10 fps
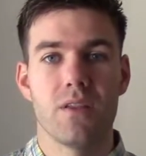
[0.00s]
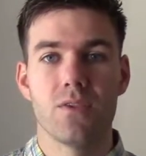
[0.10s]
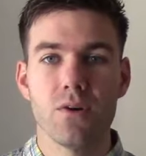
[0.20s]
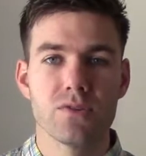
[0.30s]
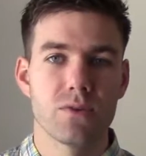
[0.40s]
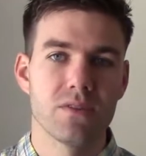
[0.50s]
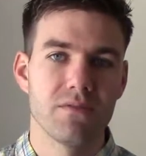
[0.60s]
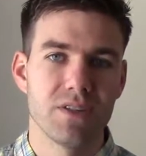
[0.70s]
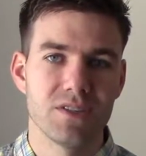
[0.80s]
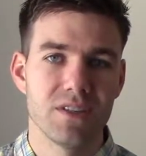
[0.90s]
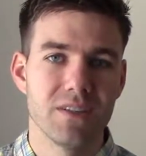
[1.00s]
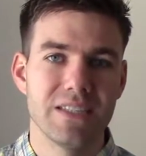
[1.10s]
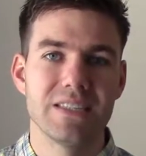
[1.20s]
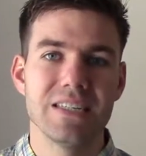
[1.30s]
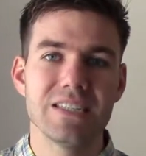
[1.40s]
those sorts of
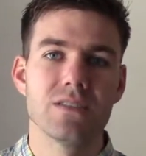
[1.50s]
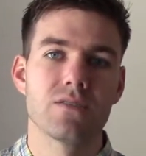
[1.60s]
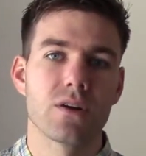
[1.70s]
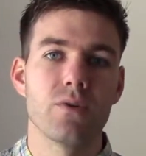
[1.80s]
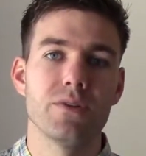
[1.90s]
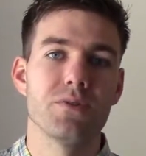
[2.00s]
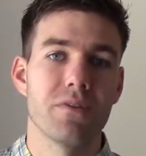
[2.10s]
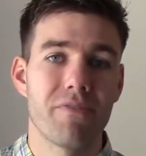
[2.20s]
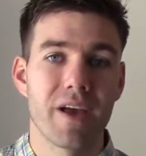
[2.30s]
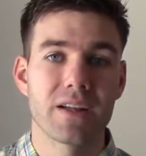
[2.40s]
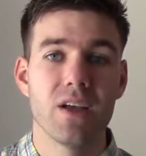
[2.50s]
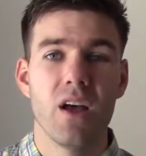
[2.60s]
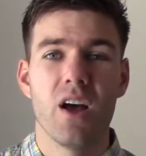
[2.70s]
decisions are going to affect